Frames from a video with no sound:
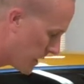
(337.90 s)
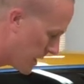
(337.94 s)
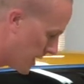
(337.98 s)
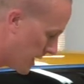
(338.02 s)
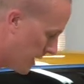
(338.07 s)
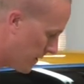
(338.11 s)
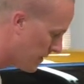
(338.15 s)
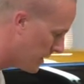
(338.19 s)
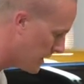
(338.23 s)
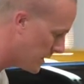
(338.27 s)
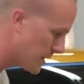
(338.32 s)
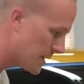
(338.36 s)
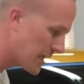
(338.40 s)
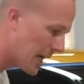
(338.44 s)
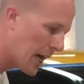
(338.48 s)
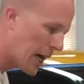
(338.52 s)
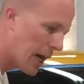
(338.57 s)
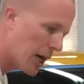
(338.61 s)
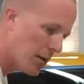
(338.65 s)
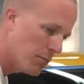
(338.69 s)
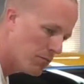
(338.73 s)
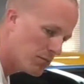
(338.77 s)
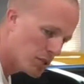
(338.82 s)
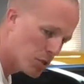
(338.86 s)
give it
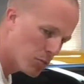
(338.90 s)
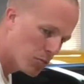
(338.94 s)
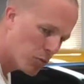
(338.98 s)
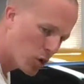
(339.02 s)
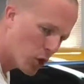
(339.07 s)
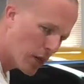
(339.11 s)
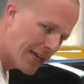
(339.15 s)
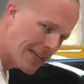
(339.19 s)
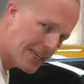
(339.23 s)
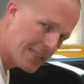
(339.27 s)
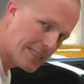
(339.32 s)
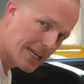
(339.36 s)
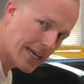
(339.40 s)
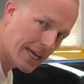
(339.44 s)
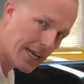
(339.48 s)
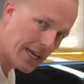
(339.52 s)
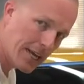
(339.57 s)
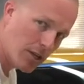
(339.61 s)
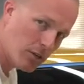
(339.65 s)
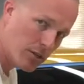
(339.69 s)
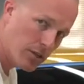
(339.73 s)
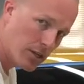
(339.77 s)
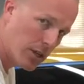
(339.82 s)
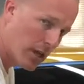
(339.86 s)
time to break
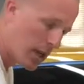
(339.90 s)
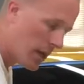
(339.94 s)
down